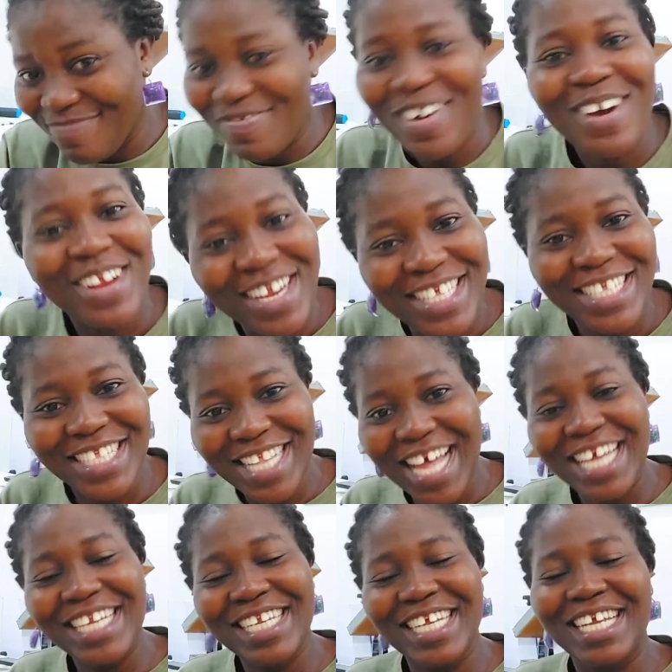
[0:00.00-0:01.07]

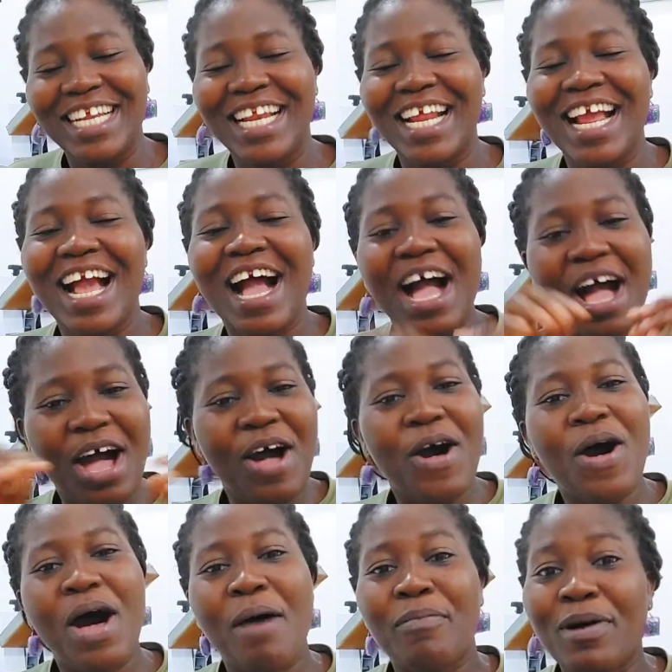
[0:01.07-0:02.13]
understanding
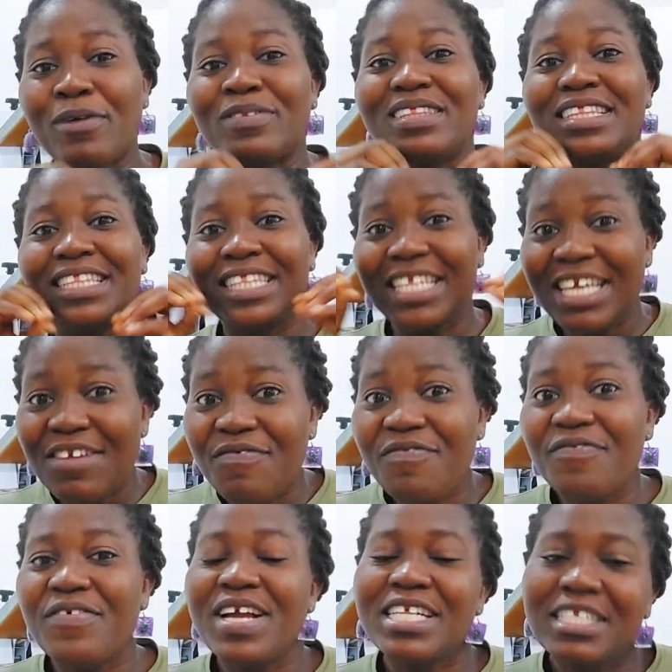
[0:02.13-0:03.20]
about
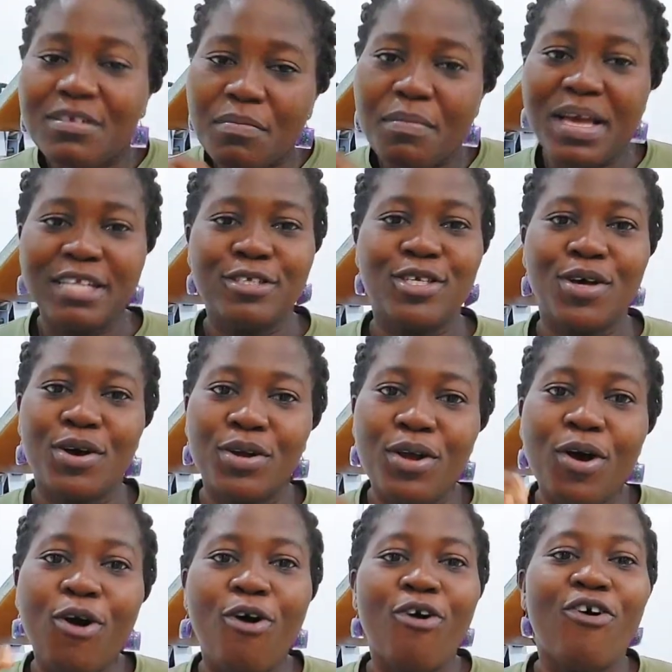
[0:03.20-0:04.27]
different
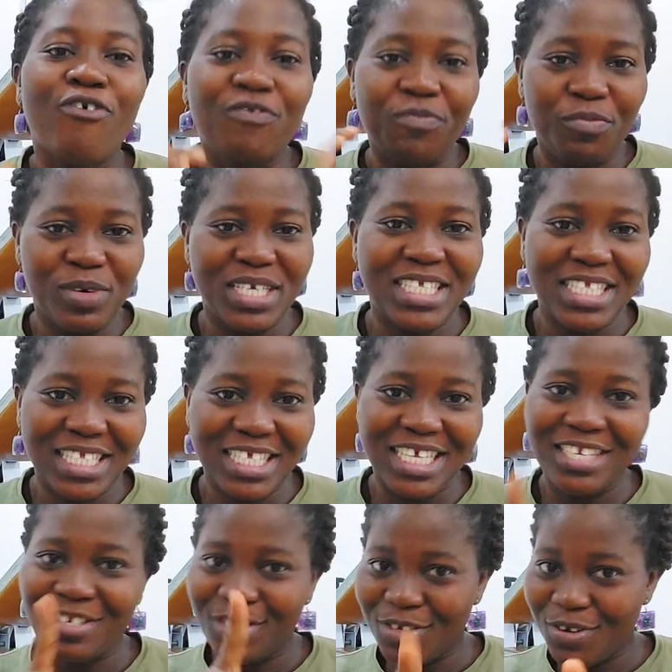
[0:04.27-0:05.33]
method of
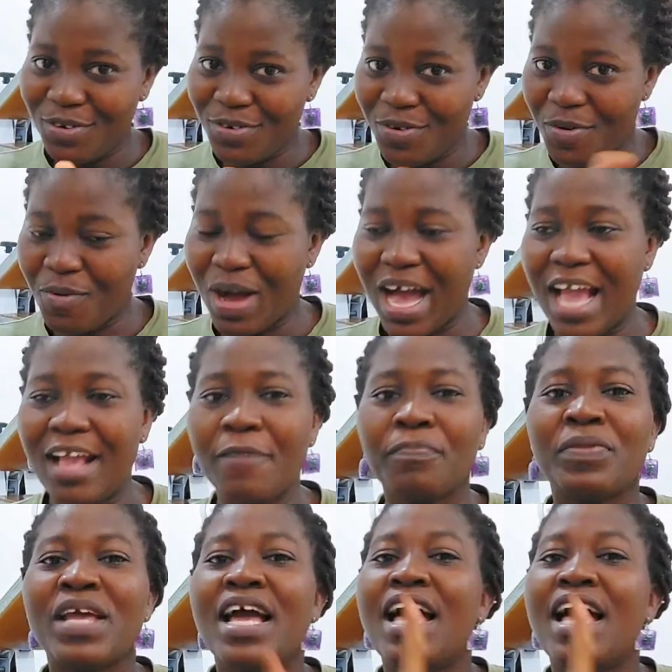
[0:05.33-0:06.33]
printing. Do you know why?